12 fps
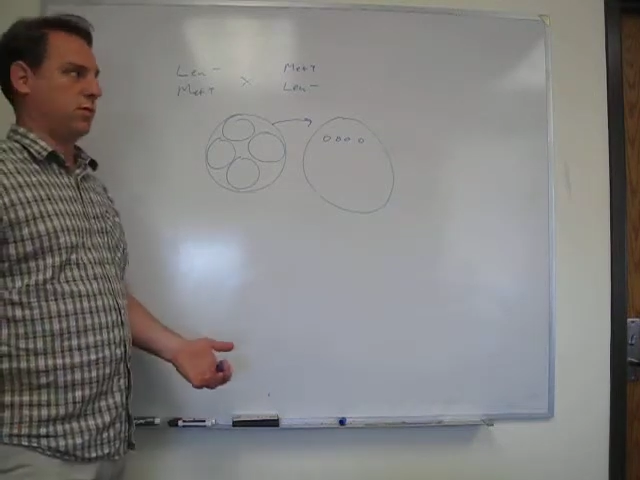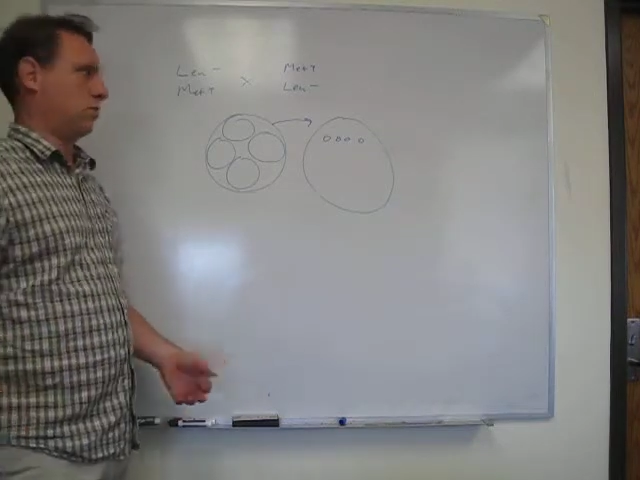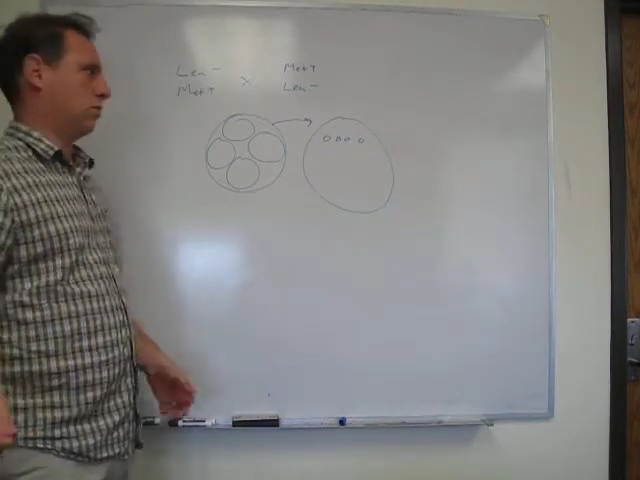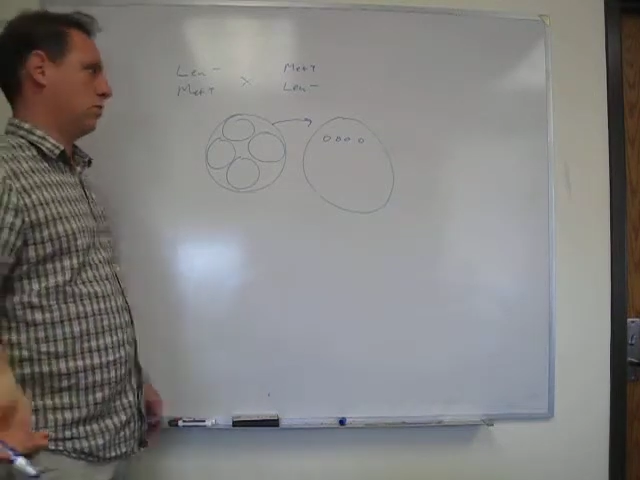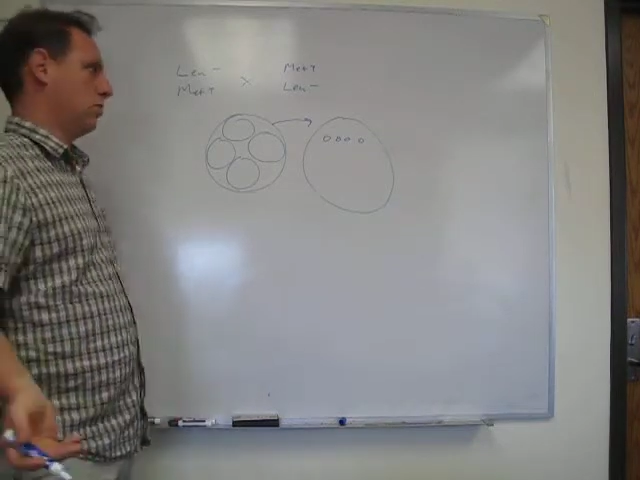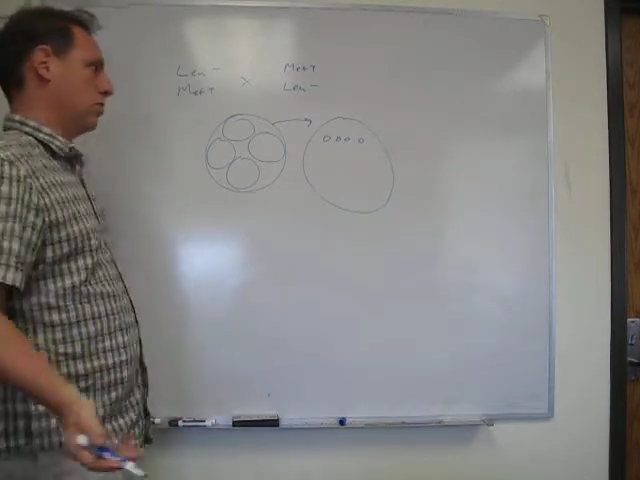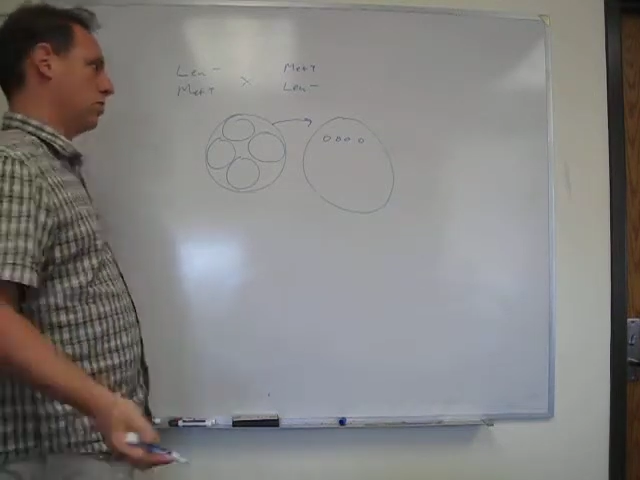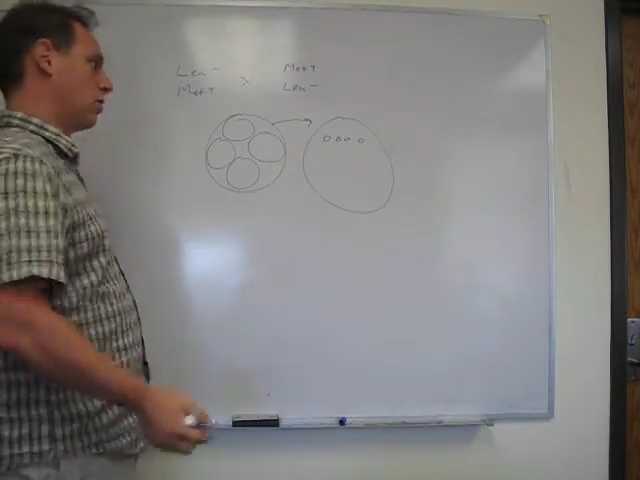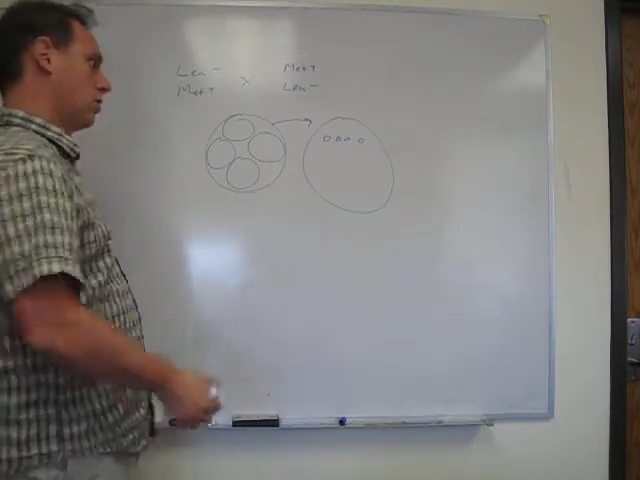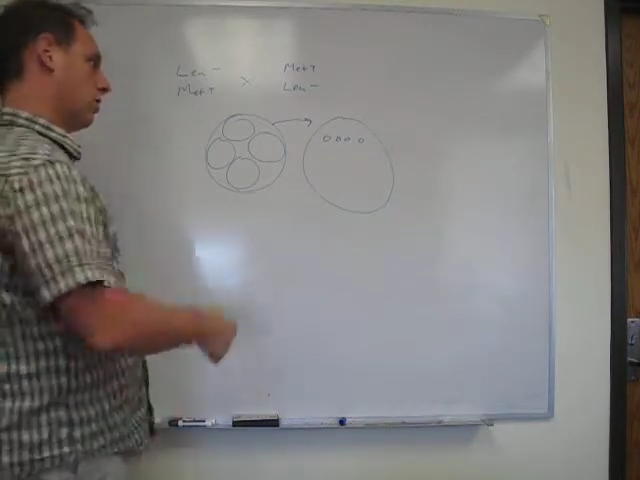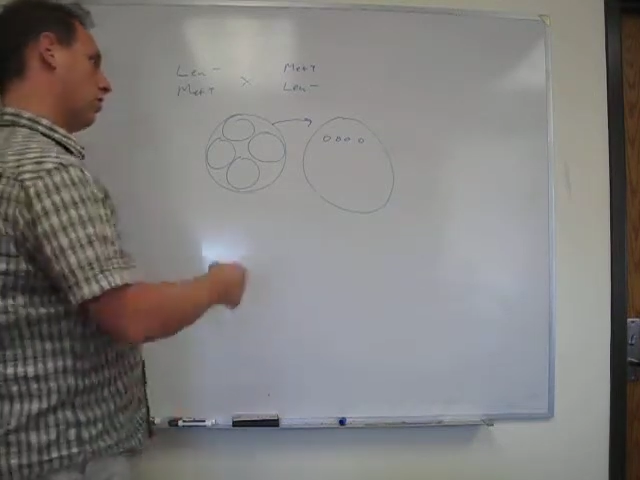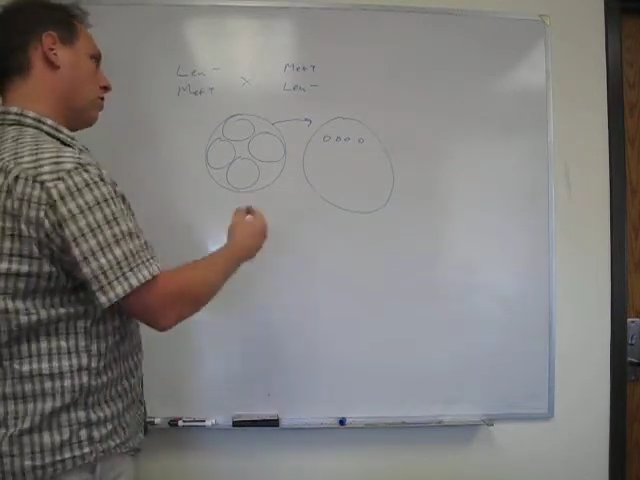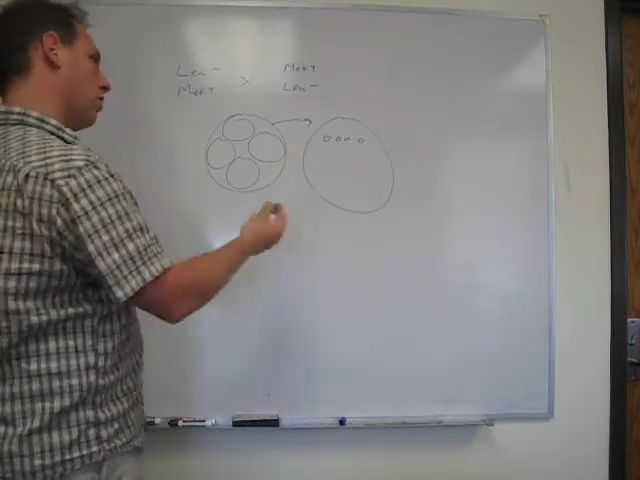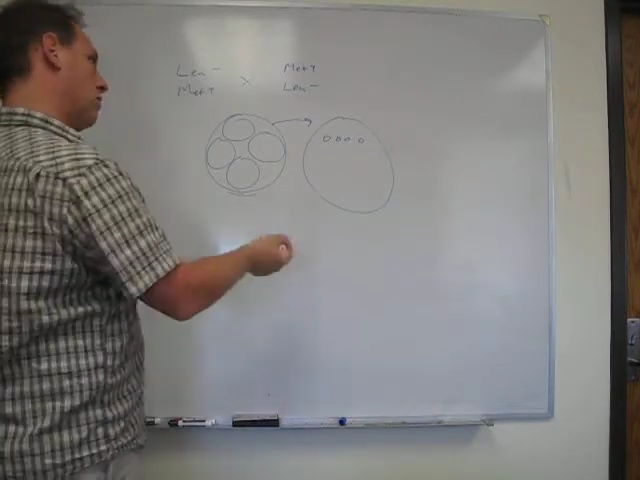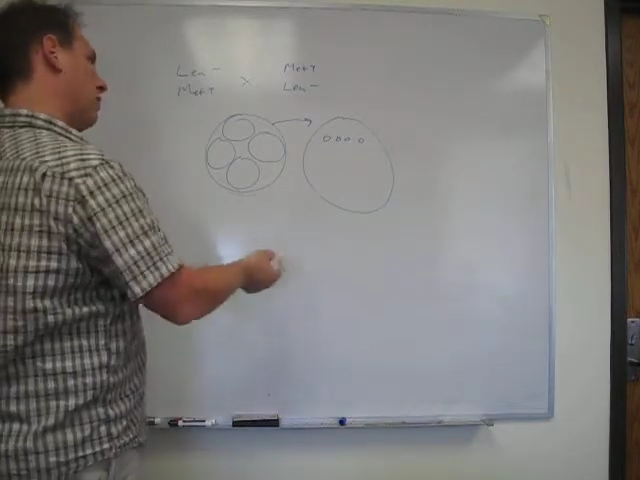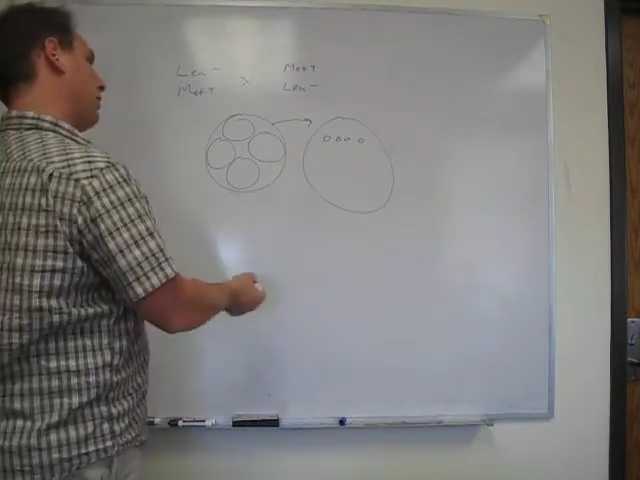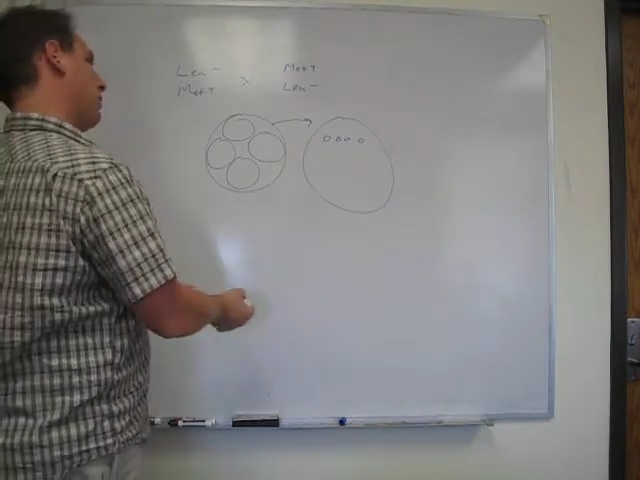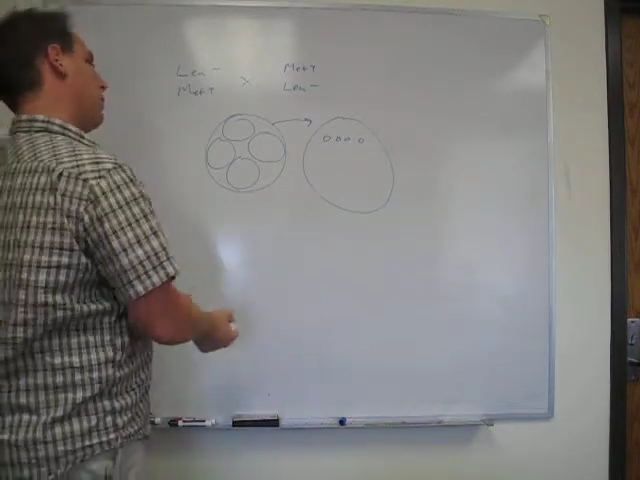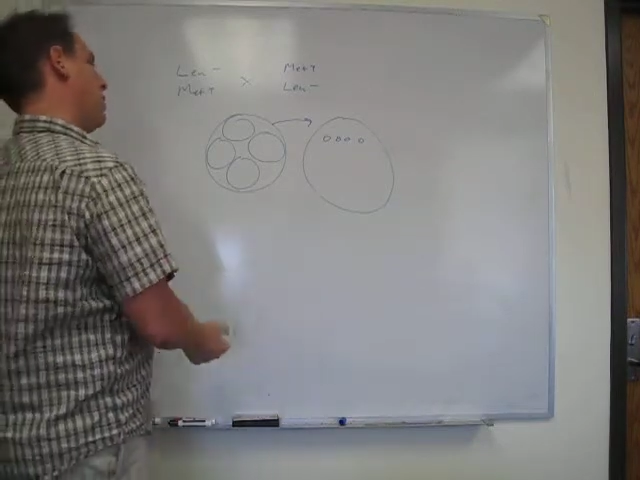to grow. So you can grow them up,